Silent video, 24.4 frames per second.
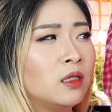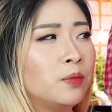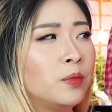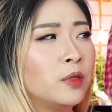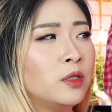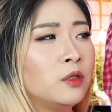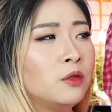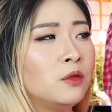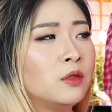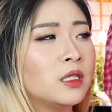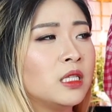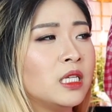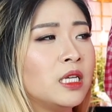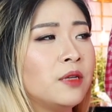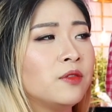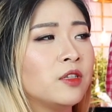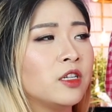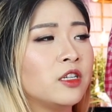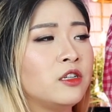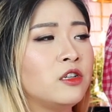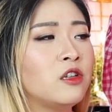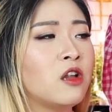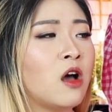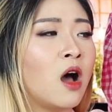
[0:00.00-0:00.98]
balloon sleeves
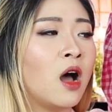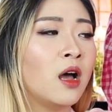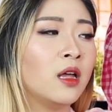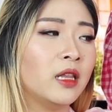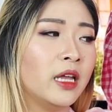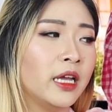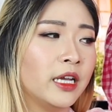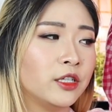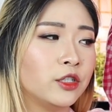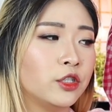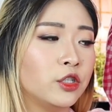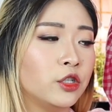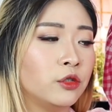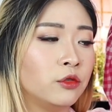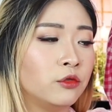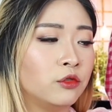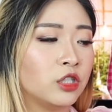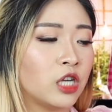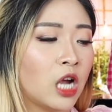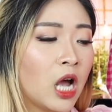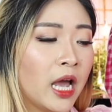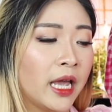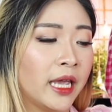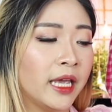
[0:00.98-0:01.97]
are not like too
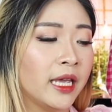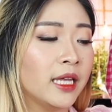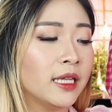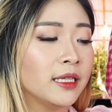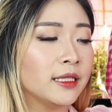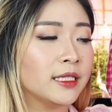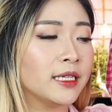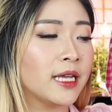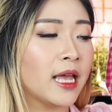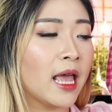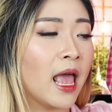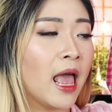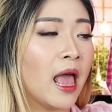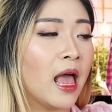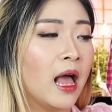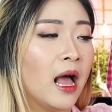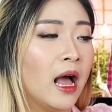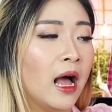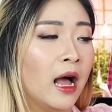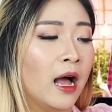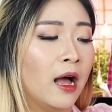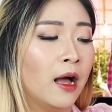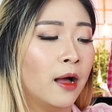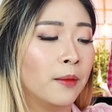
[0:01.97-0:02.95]
giant,
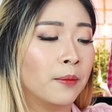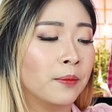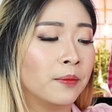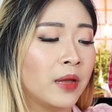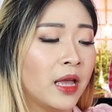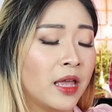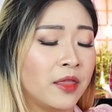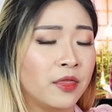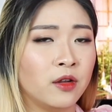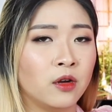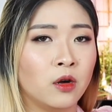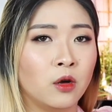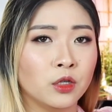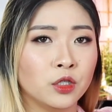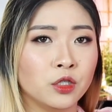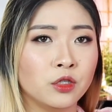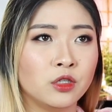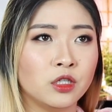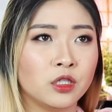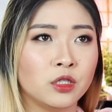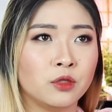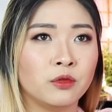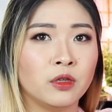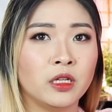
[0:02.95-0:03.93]
and they're also
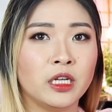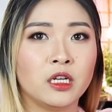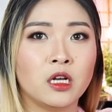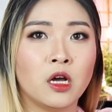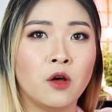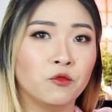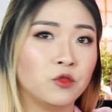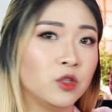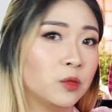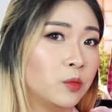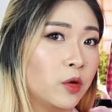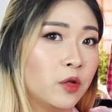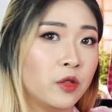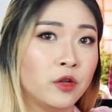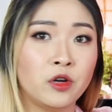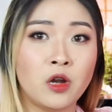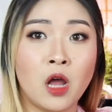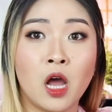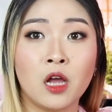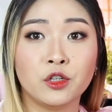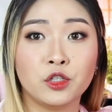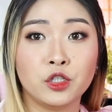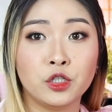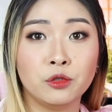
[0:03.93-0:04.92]
just really comfortable. They're
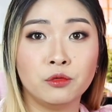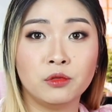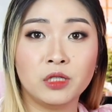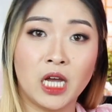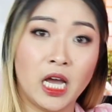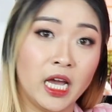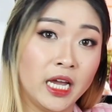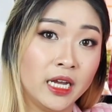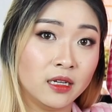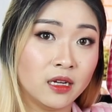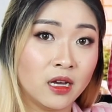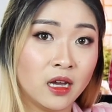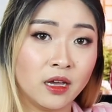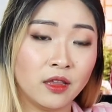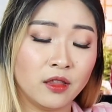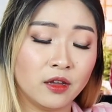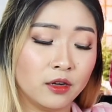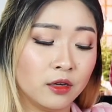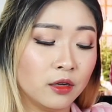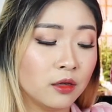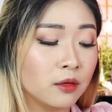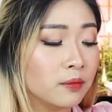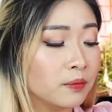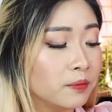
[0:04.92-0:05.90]
not too tight
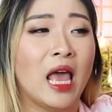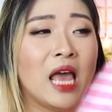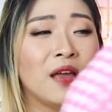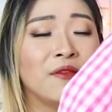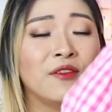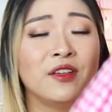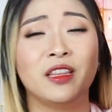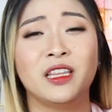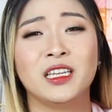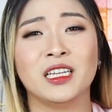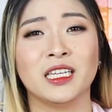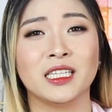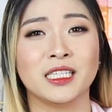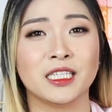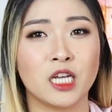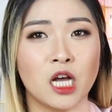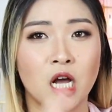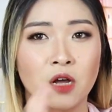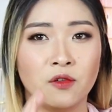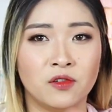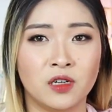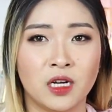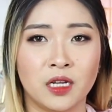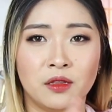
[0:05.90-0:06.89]
either. Everything is
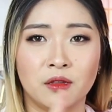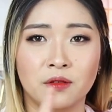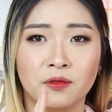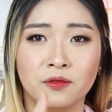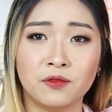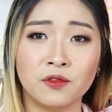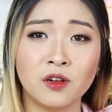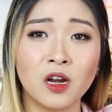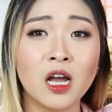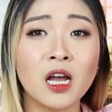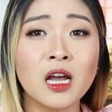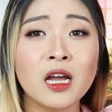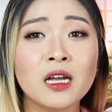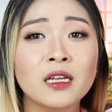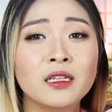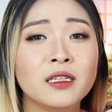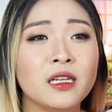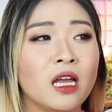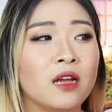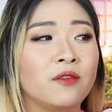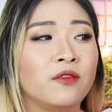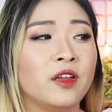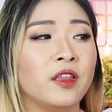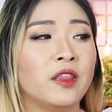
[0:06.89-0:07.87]
covered at the front,
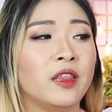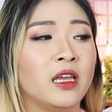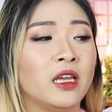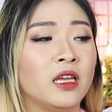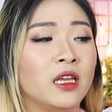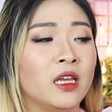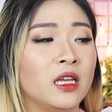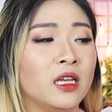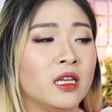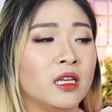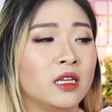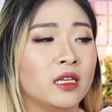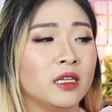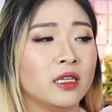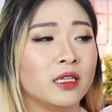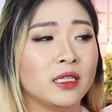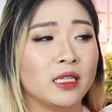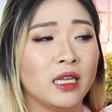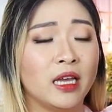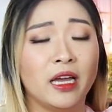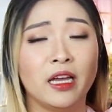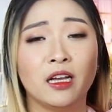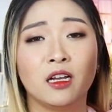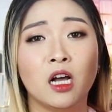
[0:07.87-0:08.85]
everything is
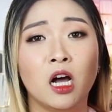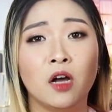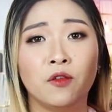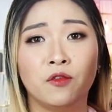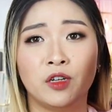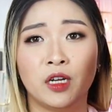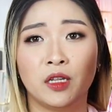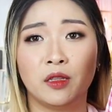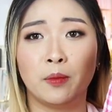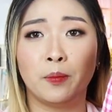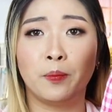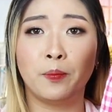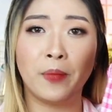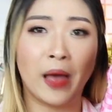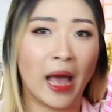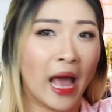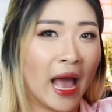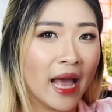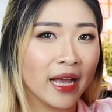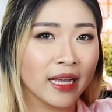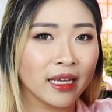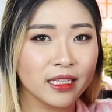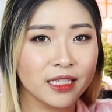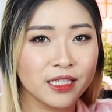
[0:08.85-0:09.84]
like covered at the
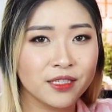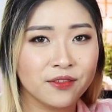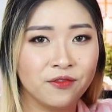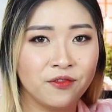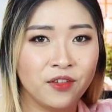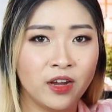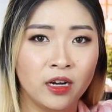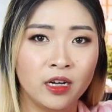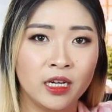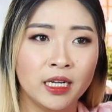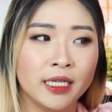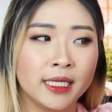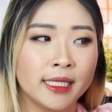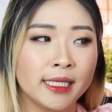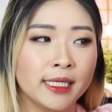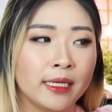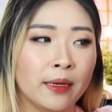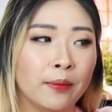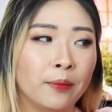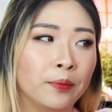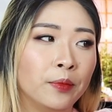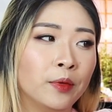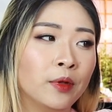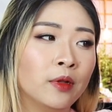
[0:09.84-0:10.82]
back. It's very
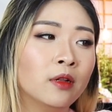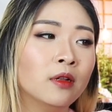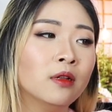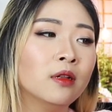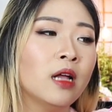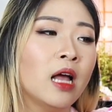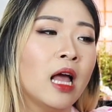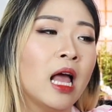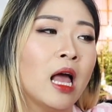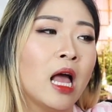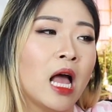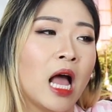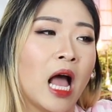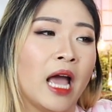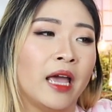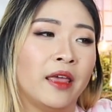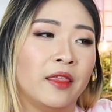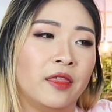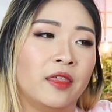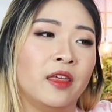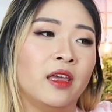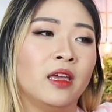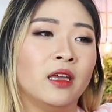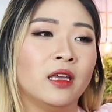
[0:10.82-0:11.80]
simple. I
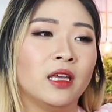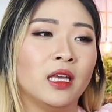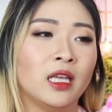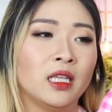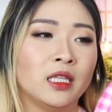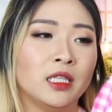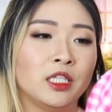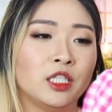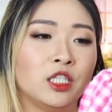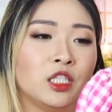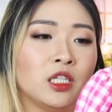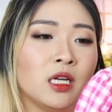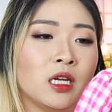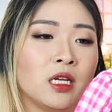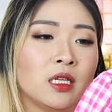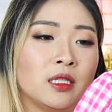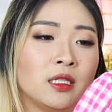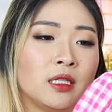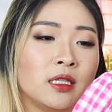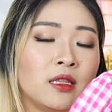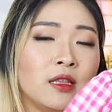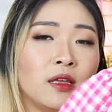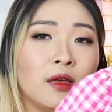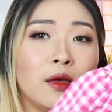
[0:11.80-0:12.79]
think it's
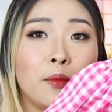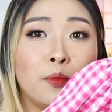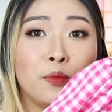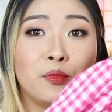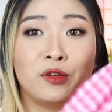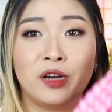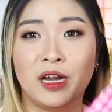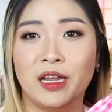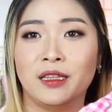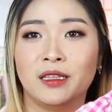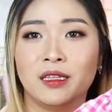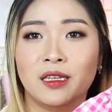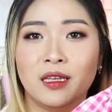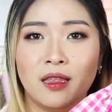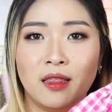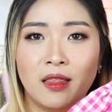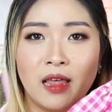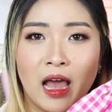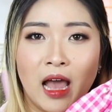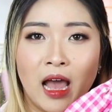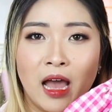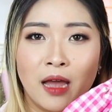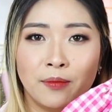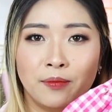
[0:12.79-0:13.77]
just the print
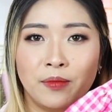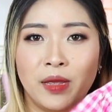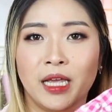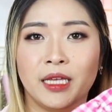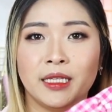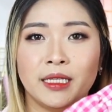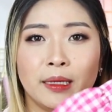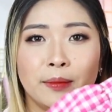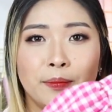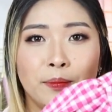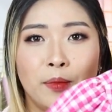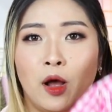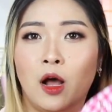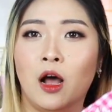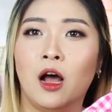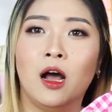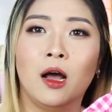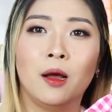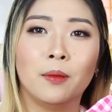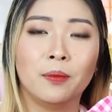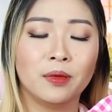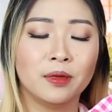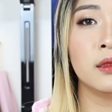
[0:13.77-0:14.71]
that makes it pop.